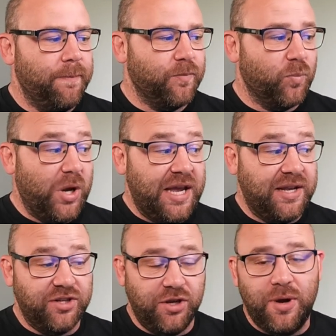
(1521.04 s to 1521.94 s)
We
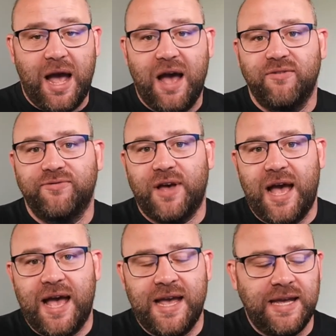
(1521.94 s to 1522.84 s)
do have
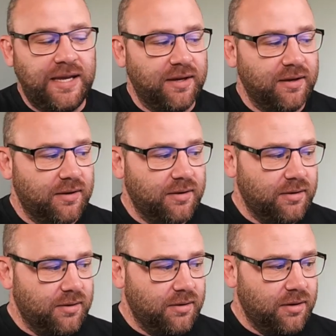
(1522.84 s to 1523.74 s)
a
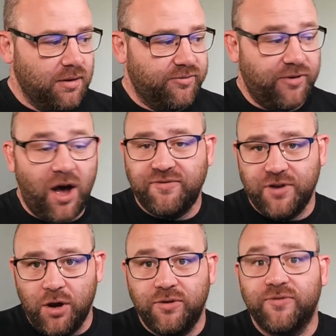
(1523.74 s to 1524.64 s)

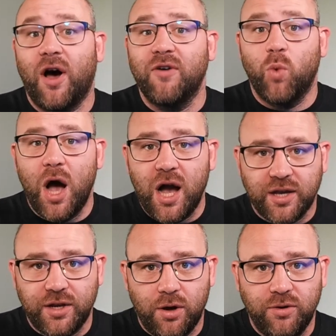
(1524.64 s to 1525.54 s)
5
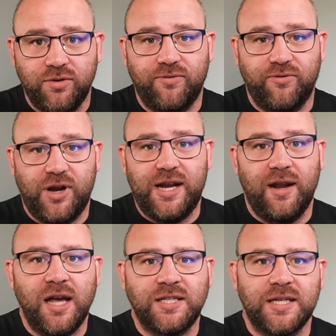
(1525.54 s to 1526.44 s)
worker node free
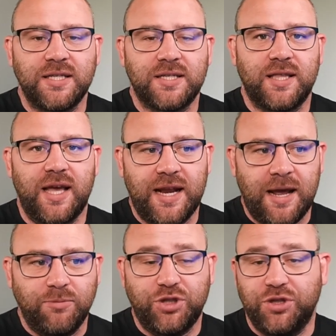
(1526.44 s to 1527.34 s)
license that
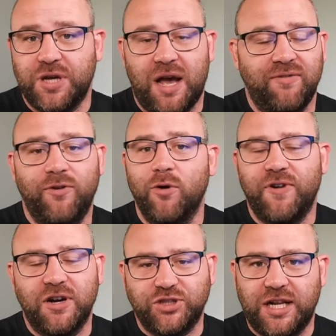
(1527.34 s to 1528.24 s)
enables you to have full
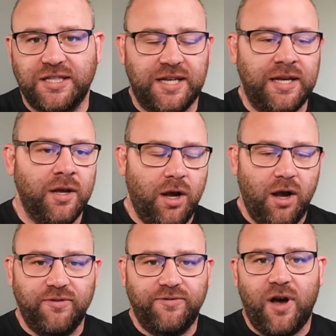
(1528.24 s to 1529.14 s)
functionality
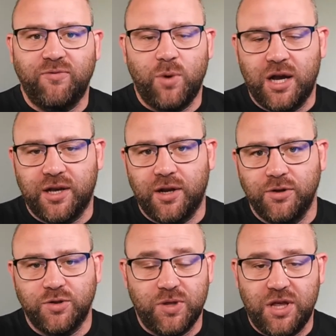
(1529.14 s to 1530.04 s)
over 5 worker
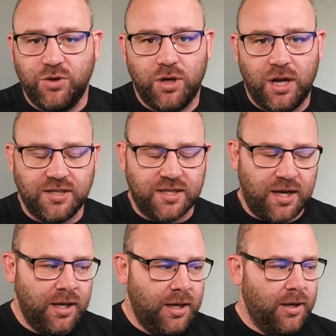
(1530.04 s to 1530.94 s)
nodes within your
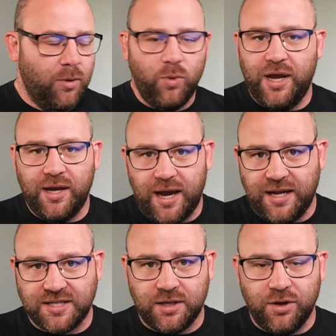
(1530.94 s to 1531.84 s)
cluster. We
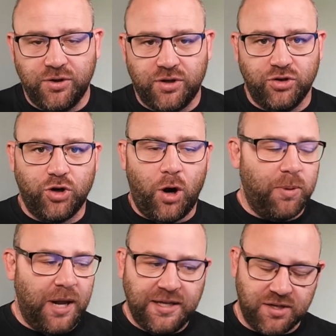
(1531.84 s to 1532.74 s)
exclude control
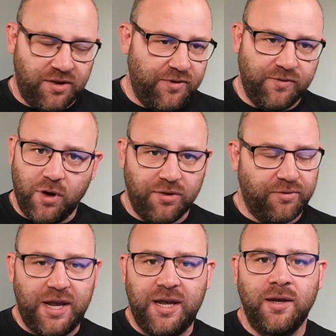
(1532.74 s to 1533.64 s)
plane, so if you've got
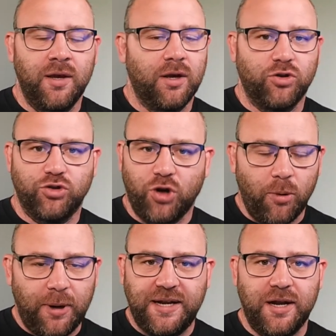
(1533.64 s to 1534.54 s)
3 control
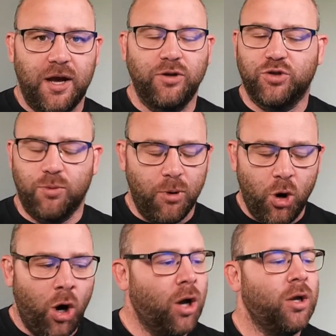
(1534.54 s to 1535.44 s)
plane nodes or
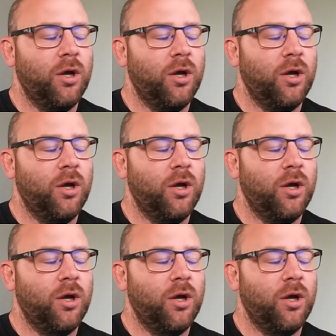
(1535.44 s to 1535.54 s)
more,